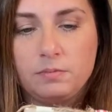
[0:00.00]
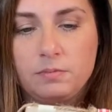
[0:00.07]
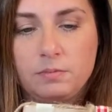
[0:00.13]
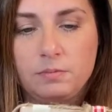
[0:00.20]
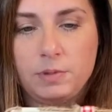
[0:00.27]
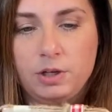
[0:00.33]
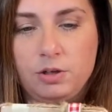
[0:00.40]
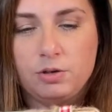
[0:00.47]

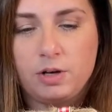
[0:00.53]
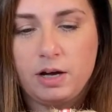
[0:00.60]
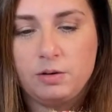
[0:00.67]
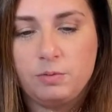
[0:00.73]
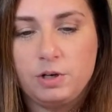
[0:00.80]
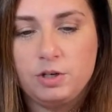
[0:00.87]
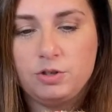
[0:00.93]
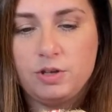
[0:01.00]
but you kind of
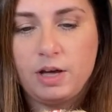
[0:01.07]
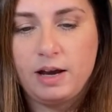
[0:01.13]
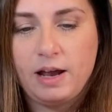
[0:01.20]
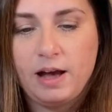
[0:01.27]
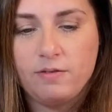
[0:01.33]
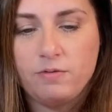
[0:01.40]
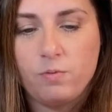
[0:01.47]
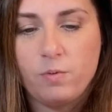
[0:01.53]
want to do that
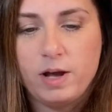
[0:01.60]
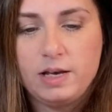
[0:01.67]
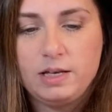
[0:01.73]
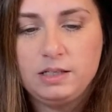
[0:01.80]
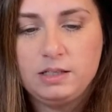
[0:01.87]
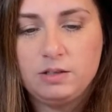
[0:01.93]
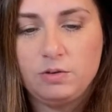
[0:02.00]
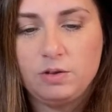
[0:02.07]
halfway
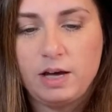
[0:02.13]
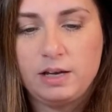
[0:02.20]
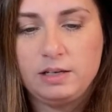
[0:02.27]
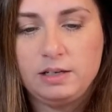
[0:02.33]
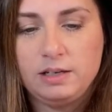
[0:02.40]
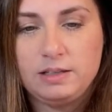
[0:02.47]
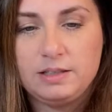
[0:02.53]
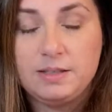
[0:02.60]
so that it
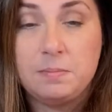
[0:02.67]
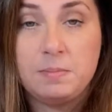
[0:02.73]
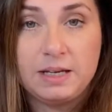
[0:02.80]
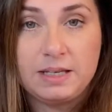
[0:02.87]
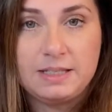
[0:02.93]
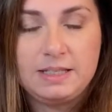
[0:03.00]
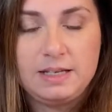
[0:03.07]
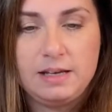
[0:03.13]
gets
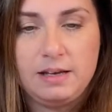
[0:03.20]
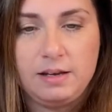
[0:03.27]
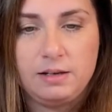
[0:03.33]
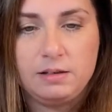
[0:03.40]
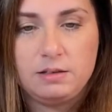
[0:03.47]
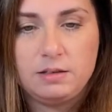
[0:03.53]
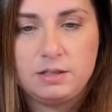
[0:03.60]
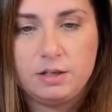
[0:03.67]
mixed
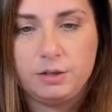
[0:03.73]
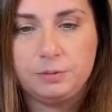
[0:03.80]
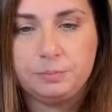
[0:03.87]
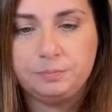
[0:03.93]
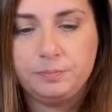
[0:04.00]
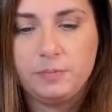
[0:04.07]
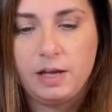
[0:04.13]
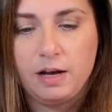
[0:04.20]
in. So
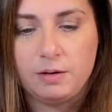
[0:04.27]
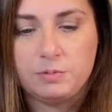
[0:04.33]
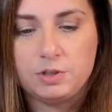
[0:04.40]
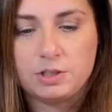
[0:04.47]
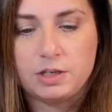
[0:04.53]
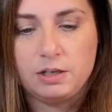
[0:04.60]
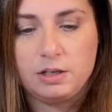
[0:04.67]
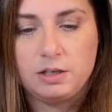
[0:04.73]
now I'm just
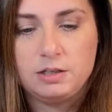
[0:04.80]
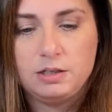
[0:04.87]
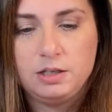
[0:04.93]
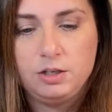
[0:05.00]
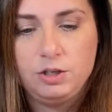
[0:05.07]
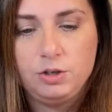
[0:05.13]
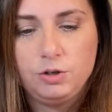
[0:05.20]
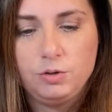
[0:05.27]
going to
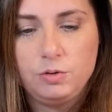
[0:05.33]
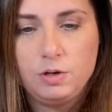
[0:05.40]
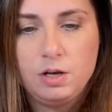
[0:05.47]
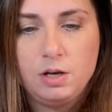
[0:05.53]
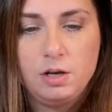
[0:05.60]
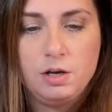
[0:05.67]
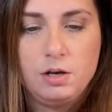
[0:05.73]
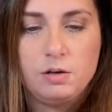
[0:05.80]
continue
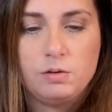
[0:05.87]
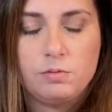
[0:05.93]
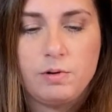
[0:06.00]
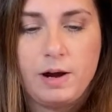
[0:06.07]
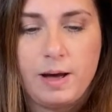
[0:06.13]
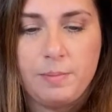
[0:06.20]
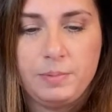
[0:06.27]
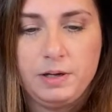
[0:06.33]

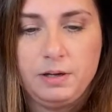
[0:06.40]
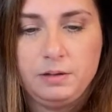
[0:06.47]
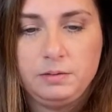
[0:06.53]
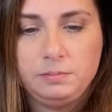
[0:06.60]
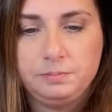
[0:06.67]
wrapping.